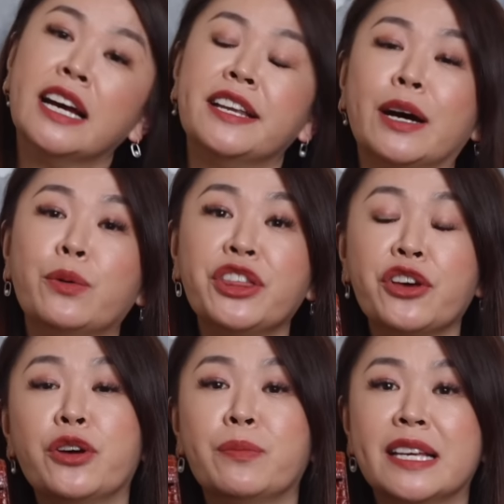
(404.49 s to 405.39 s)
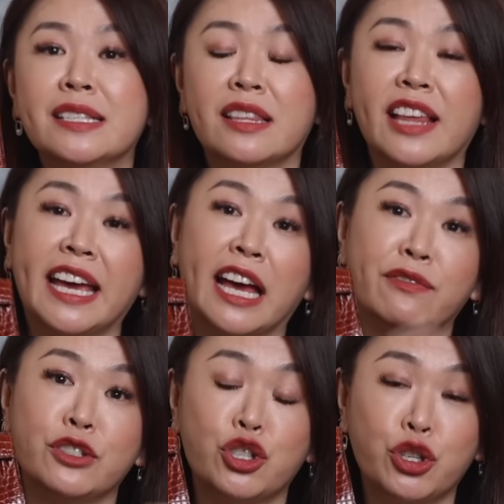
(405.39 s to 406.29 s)
Now with Hermès, they
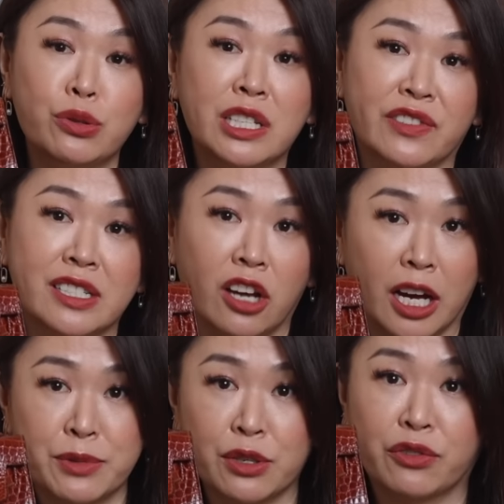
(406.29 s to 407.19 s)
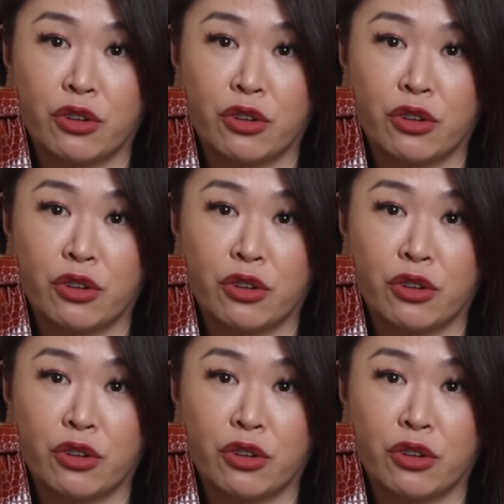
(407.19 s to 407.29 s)
have 2 different types of